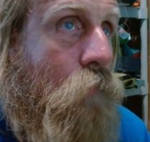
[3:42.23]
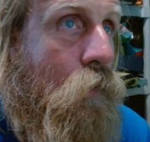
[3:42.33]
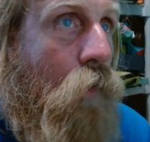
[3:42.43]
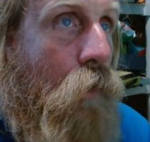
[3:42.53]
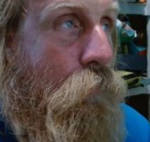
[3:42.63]

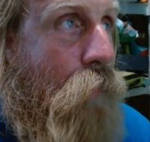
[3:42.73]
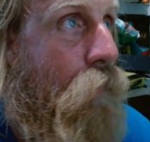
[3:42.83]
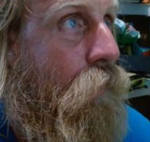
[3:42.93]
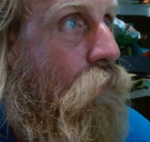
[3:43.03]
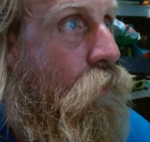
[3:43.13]

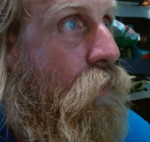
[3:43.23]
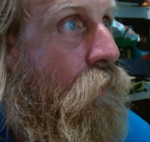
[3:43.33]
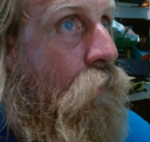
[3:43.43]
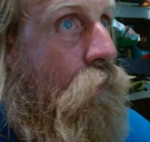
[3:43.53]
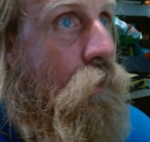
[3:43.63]
unmanaged
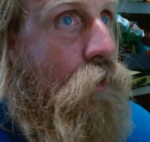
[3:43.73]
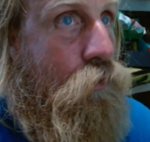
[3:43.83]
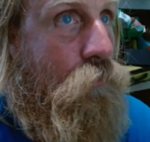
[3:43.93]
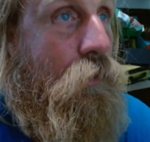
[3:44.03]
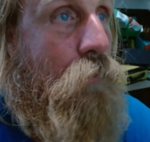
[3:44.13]

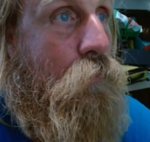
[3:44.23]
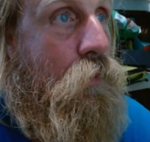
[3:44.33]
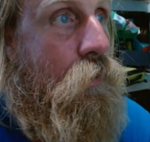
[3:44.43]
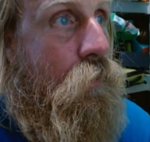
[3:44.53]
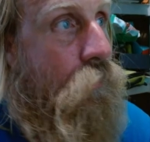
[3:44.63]

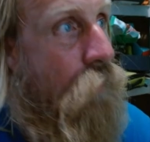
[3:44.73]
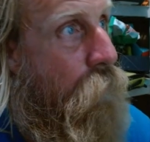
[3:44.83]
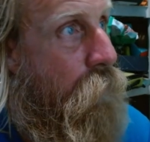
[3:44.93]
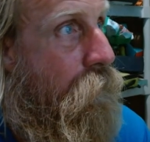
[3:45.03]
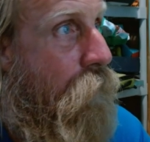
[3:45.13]
streams, I
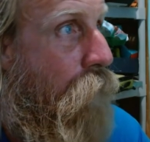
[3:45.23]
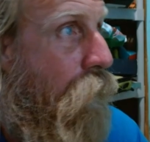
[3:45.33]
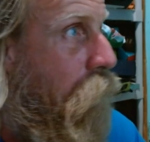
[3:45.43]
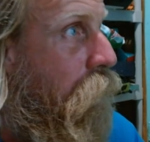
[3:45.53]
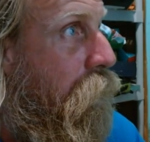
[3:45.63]
mean, they might
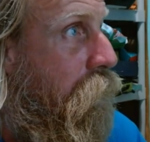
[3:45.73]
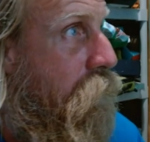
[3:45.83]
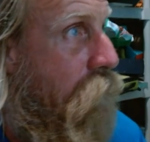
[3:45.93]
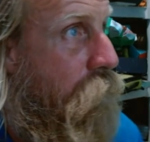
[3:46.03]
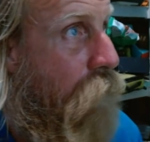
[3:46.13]
go like this
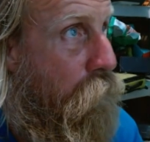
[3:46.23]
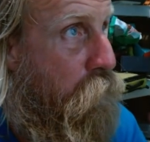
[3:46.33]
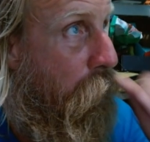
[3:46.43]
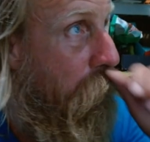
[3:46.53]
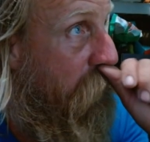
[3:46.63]
sometimes,
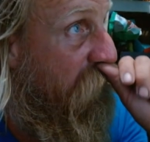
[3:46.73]
but